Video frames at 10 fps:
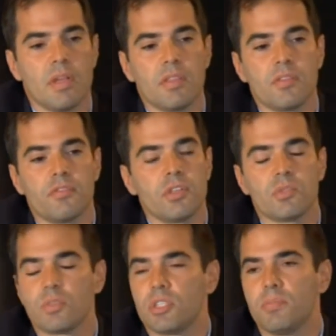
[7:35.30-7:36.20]
The first
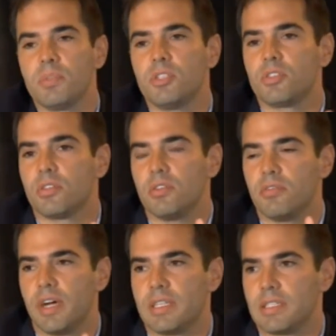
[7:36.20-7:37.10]
was simply just a
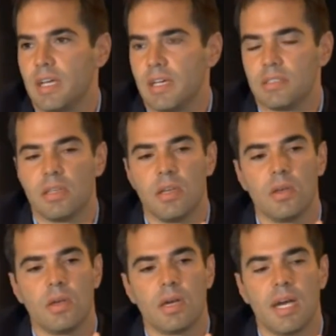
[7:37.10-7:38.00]
device size.
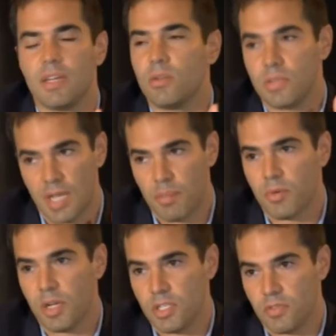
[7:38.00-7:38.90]
I do this
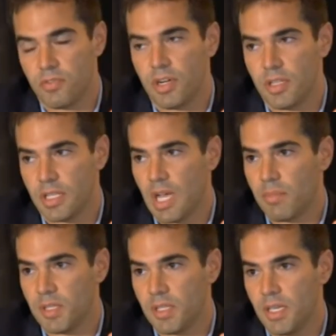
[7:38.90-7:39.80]
operation fairly
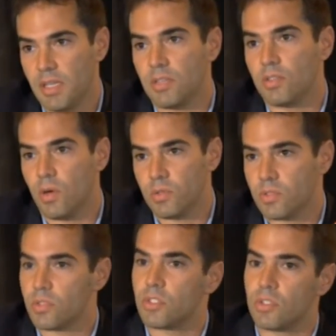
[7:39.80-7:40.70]
commonly in adults
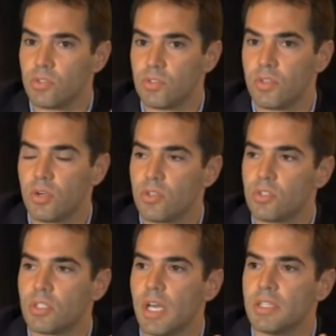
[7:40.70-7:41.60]
or children of a larger
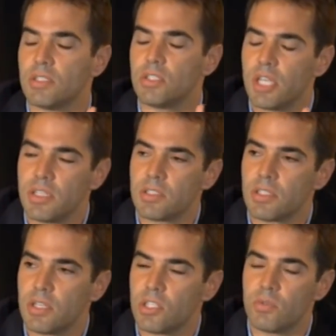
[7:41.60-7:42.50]
size. In Jayla's
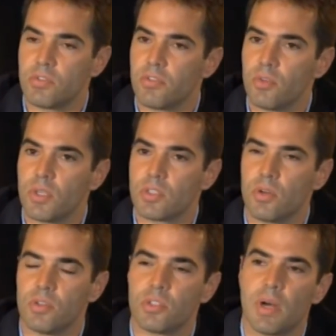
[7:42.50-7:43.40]
case, she was a few weeks
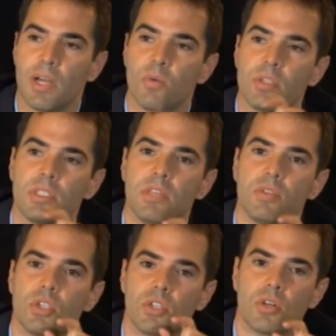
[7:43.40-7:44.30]
old, so I wasn't even
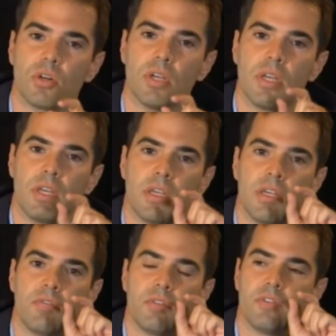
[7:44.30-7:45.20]
sure
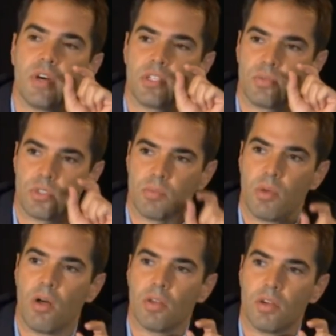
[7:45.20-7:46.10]
if the device was
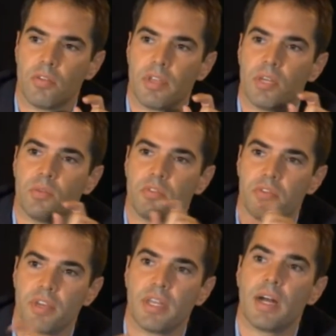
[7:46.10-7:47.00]
small enough that it would
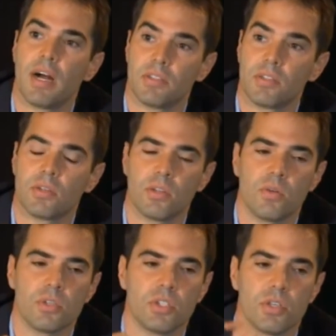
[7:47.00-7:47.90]
fit onto her
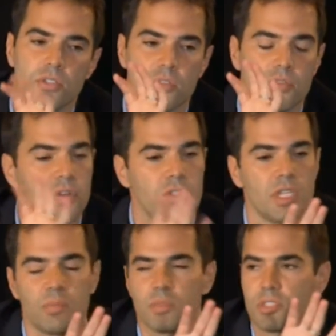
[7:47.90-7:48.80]
lower jaw. So the first
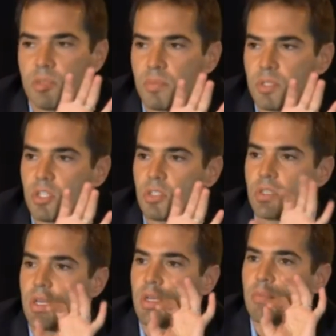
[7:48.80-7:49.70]
step was simply just
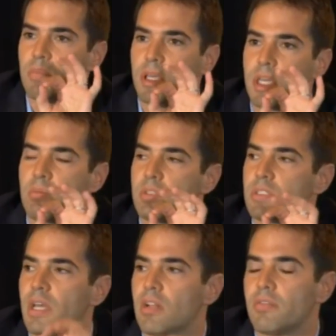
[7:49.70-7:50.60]
being able to
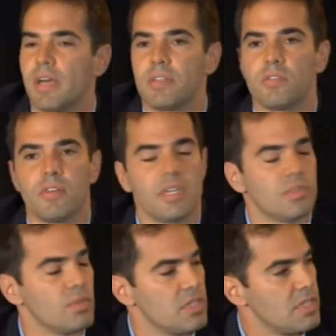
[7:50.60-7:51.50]
tell if that device
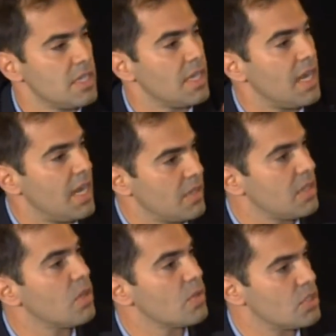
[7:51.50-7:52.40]
would sit on the
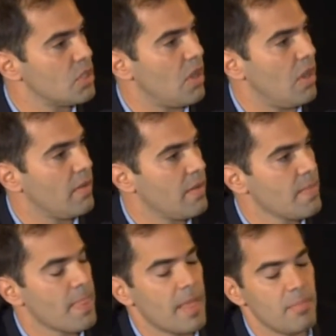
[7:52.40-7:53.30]
lower jaw
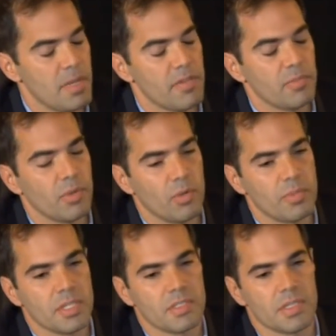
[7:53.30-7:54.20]
and be of
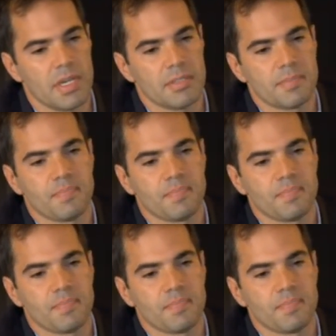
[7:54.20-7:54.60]
appropriate size.